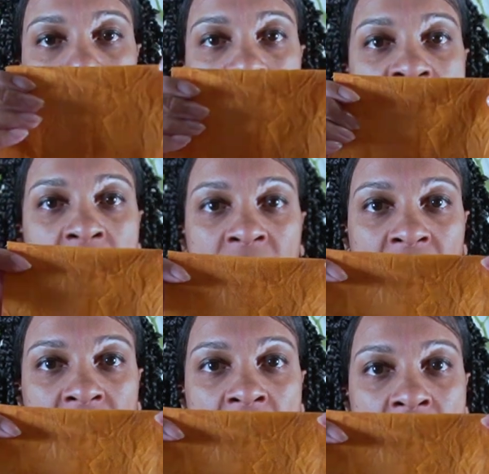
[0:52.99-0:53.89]
down
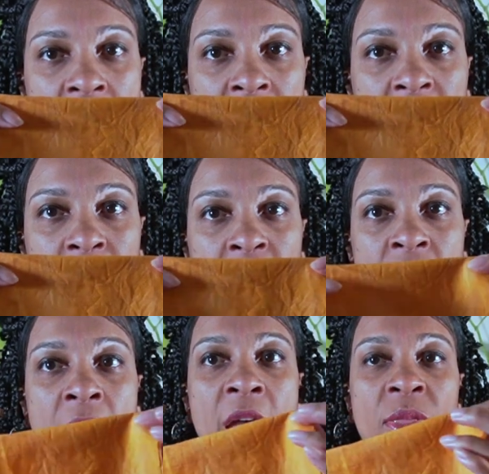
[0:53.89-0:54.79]
to size.
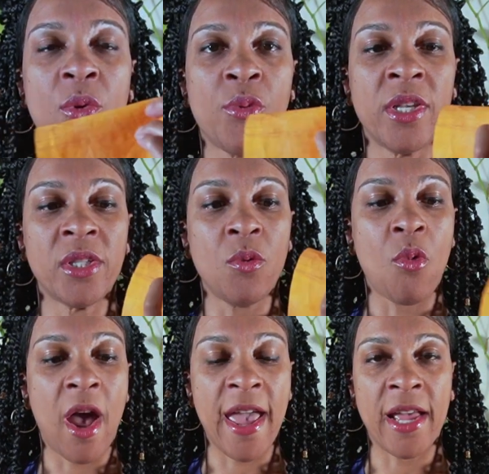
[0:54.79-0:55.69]
And the reason
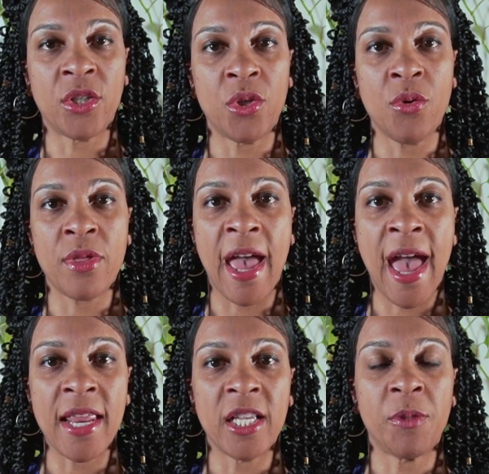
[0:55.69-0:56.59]
why I do
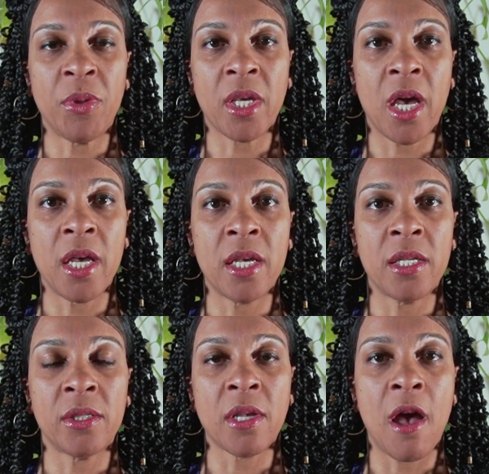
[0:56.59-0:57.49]
that is
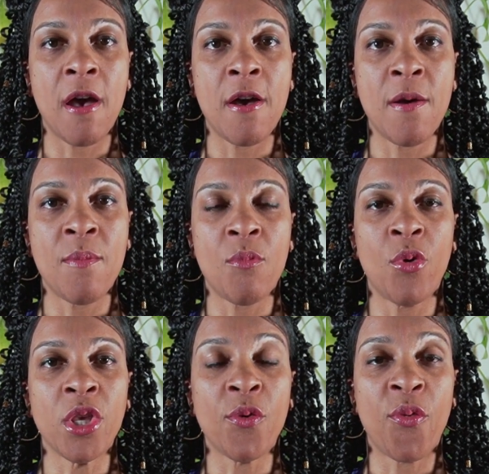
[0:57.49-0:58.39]
because
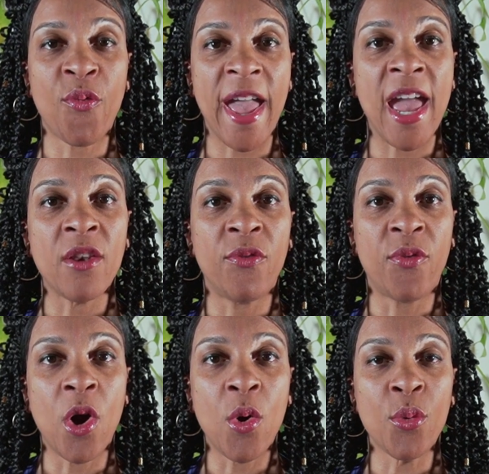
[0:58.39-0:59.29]
when you fan
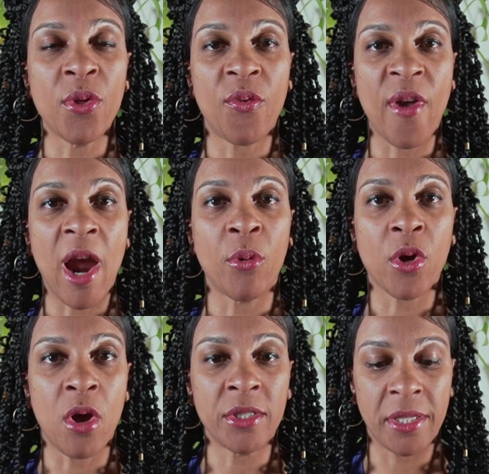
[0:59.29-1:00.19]
fold the
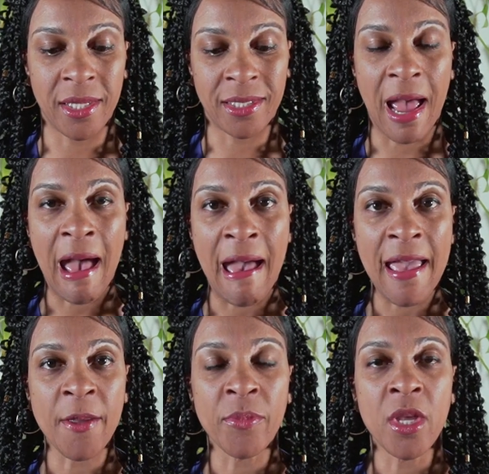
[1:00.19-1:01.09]
fabric onto the die,